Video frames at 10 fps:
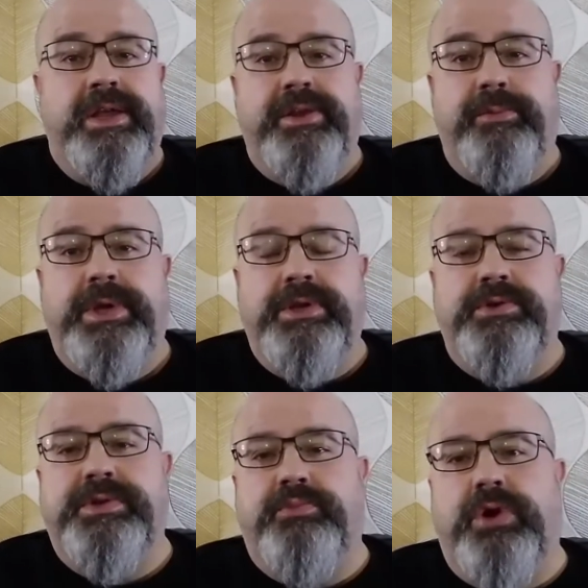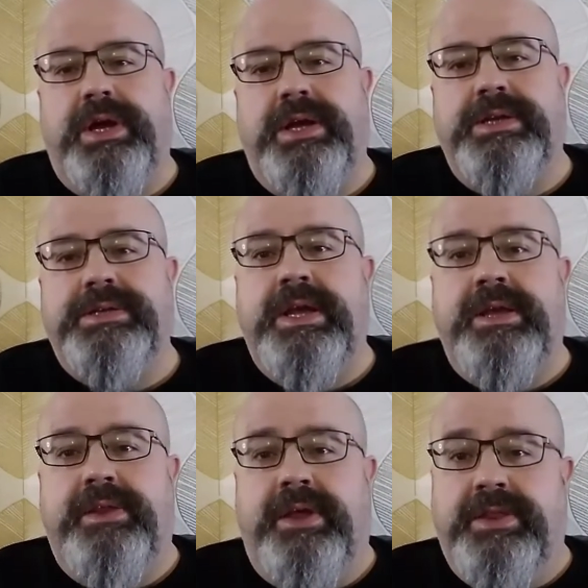there'll be no surprise
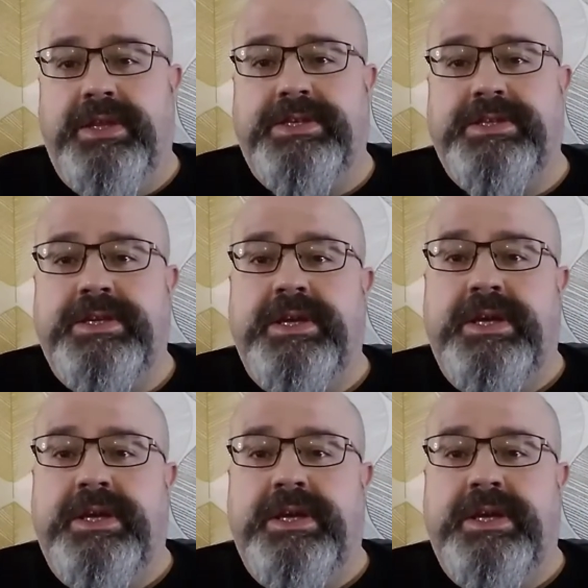that this